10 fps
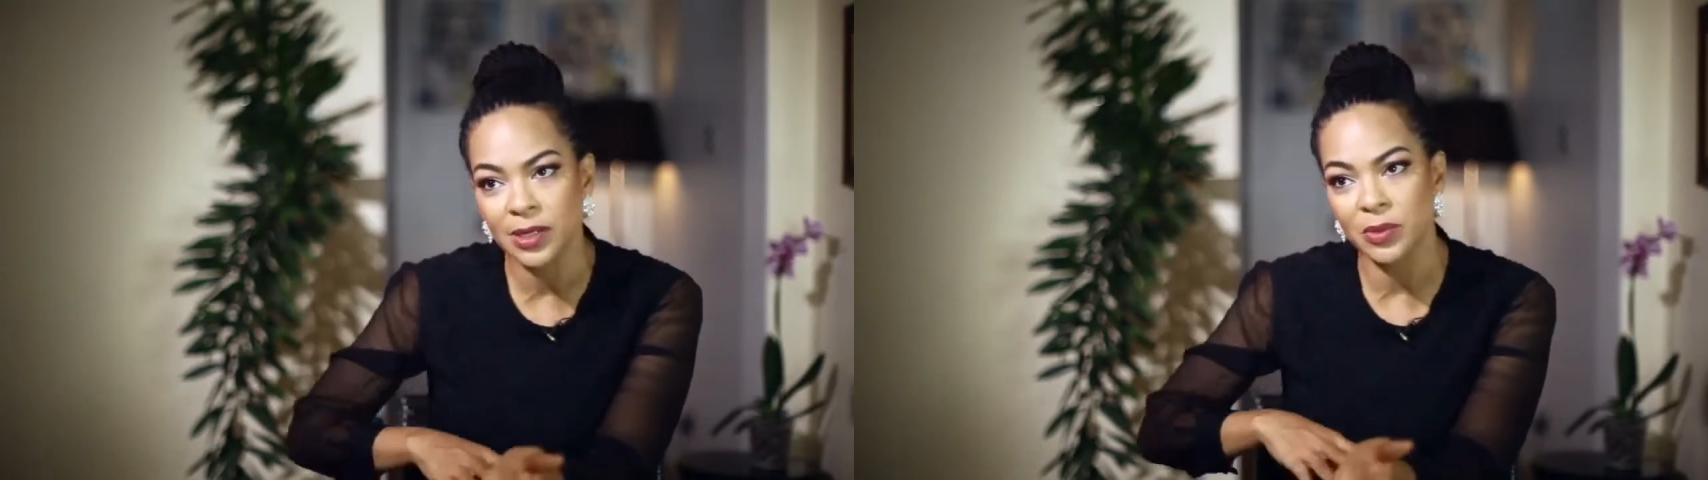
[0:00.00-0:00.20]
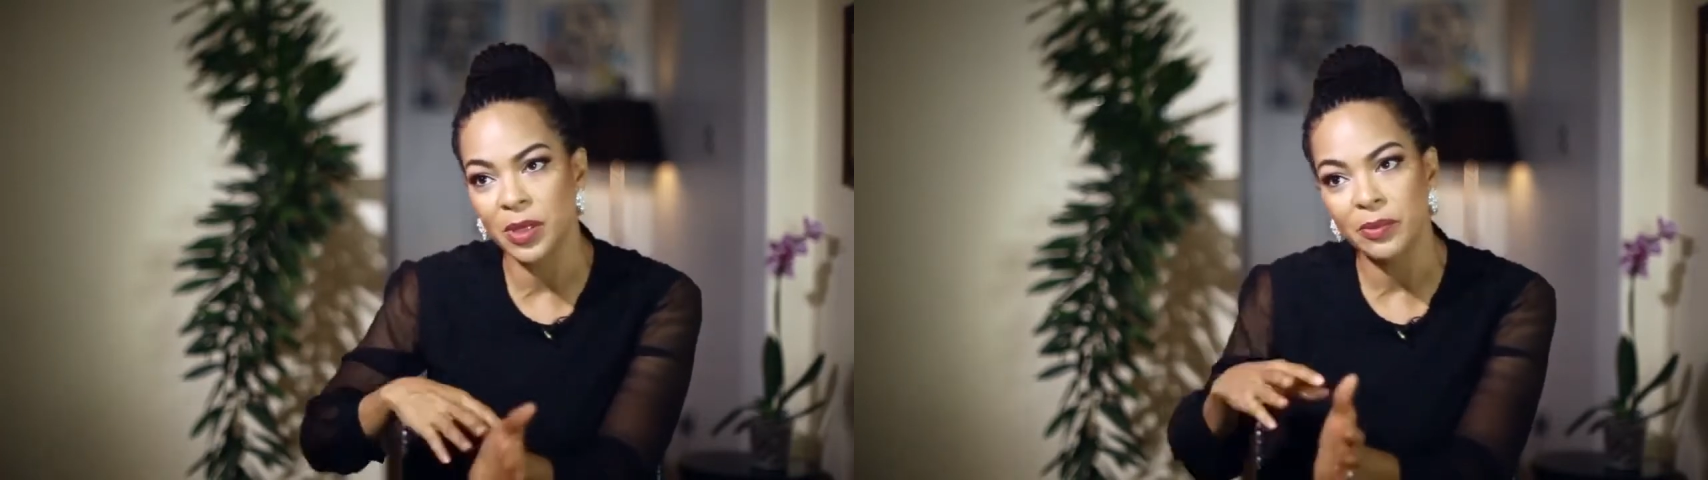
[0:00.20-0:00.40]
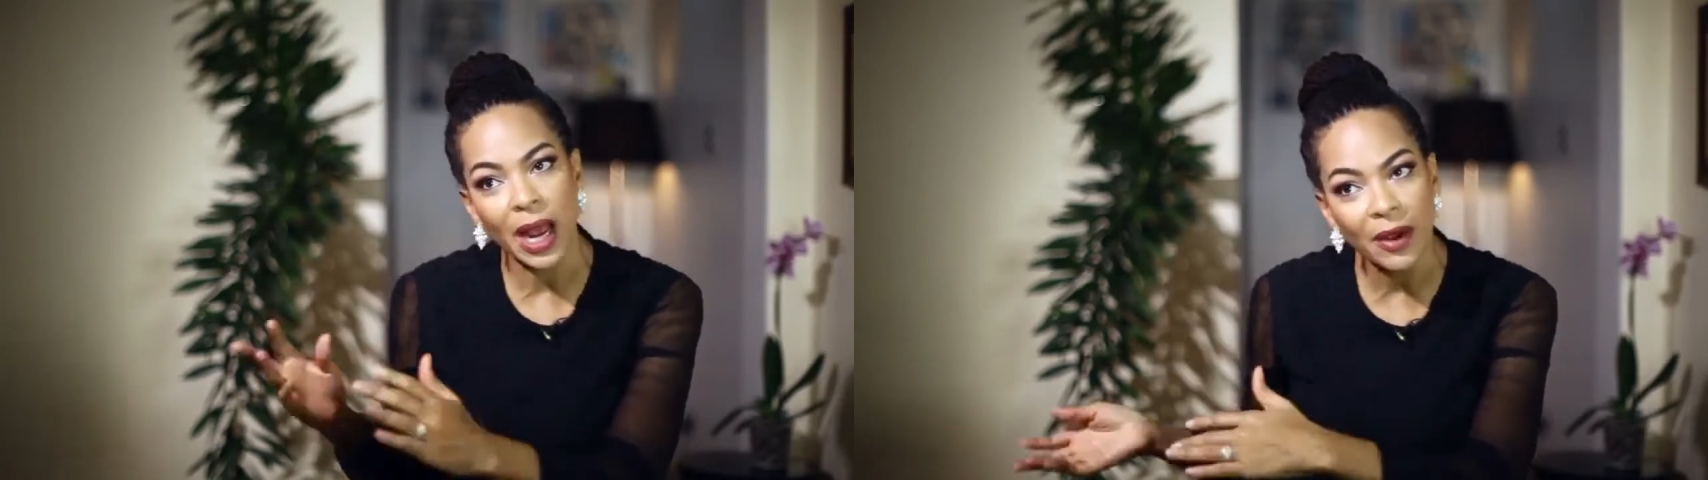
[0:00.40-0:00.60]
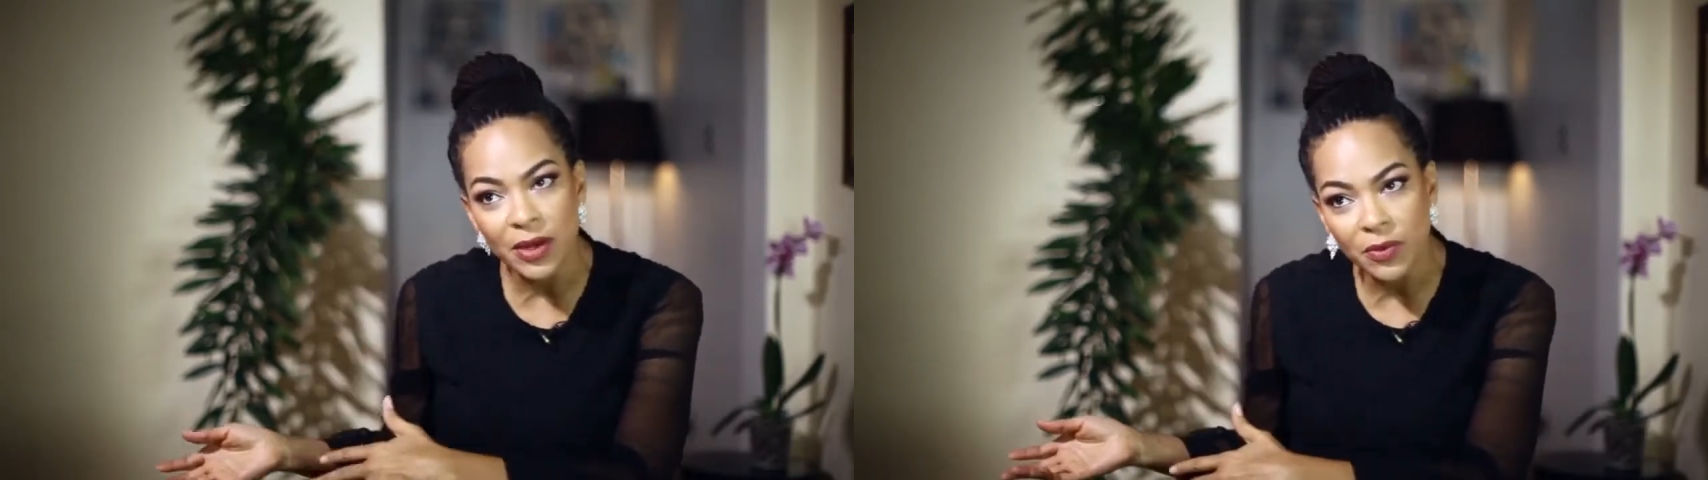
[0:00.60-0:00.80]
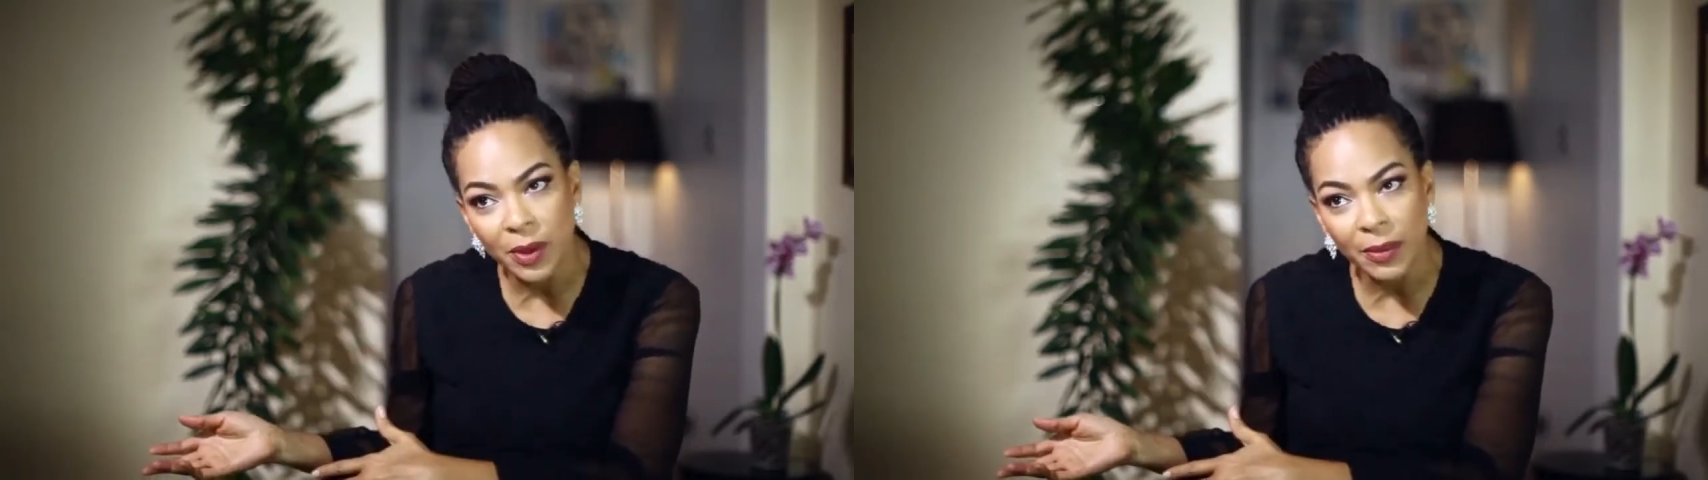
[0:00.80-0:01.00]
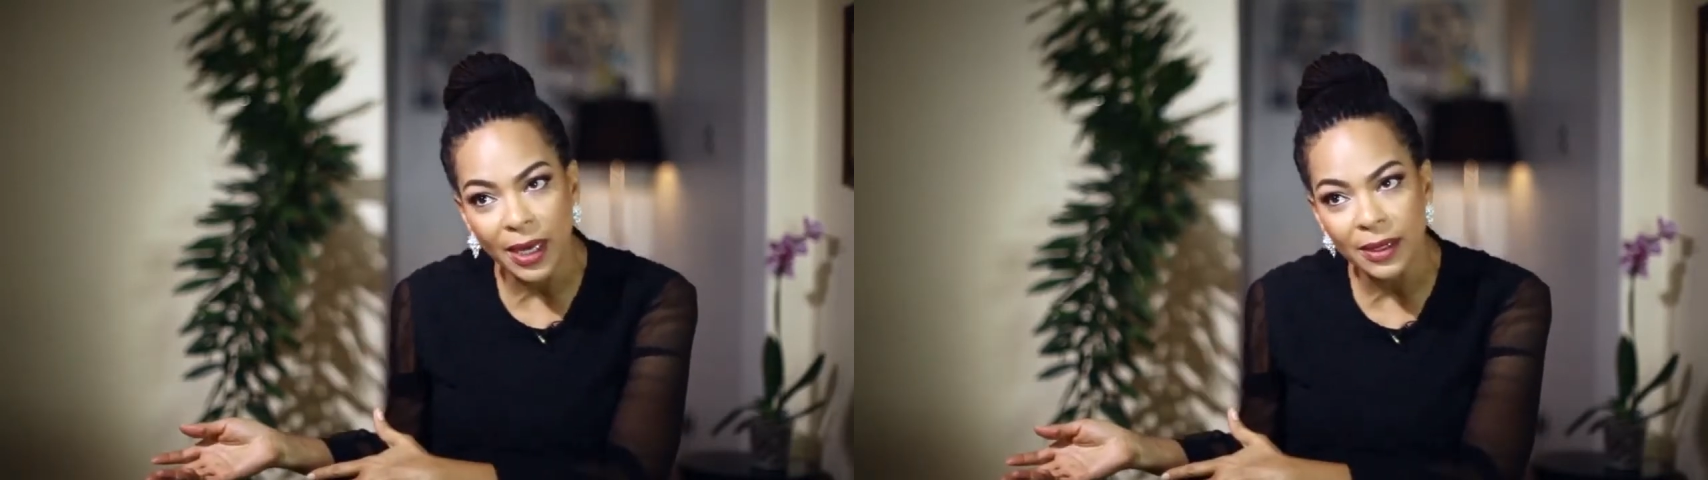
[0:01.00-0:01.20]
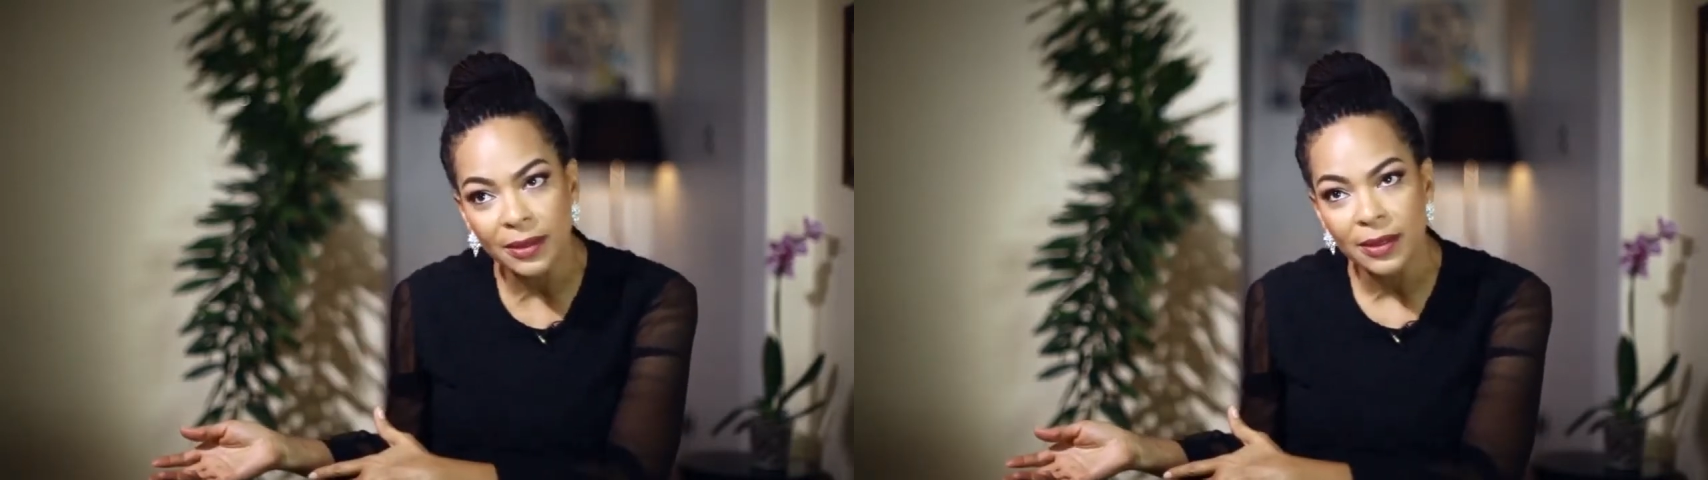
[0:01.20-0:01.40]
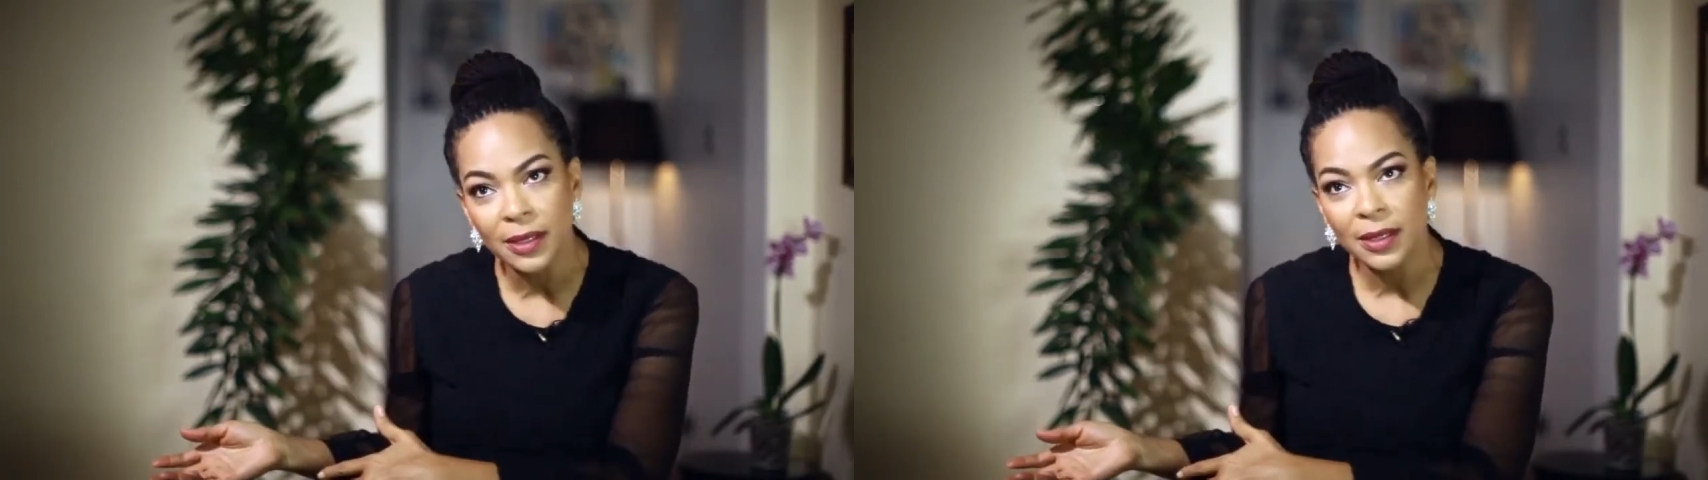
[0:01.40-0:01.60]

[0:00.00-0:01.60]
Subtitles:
to be married women,